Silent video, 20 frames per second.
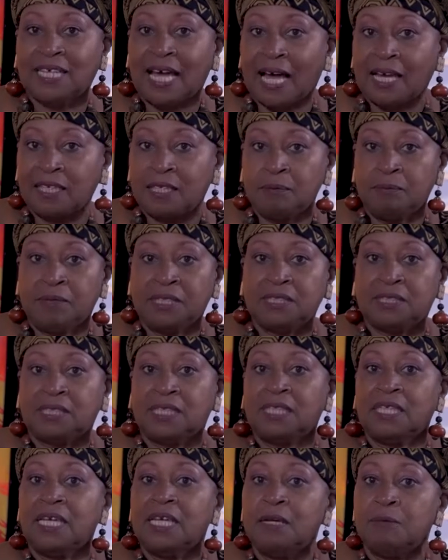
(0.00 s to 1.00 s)

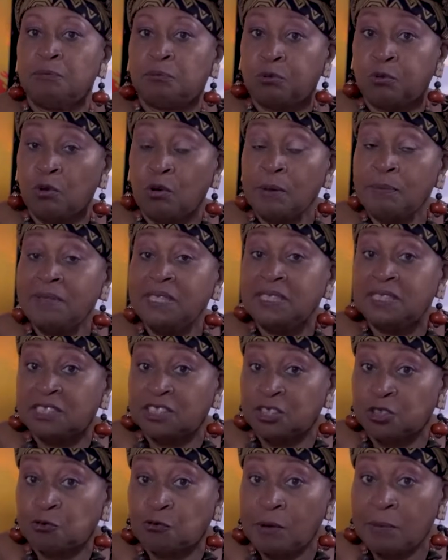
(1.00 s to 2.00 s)
documented employment
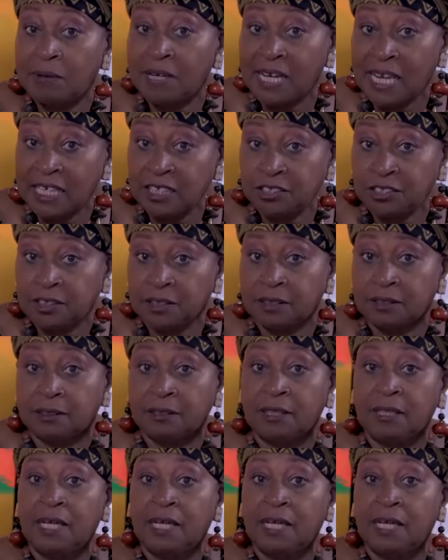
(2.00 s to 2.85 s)
discrimination,